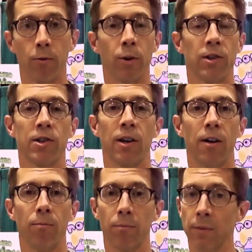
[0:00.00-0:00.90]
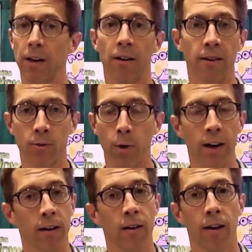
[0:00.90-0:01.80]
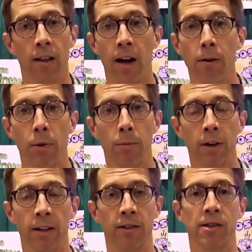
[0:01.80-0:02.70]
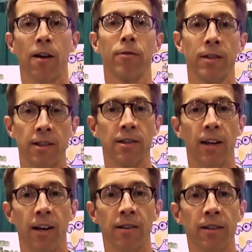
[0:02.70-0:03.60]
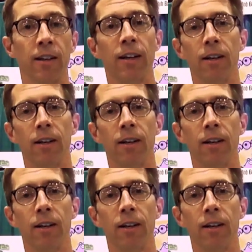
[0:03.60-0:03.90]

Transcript: which you know, it's a way a lot of people get discovered these days.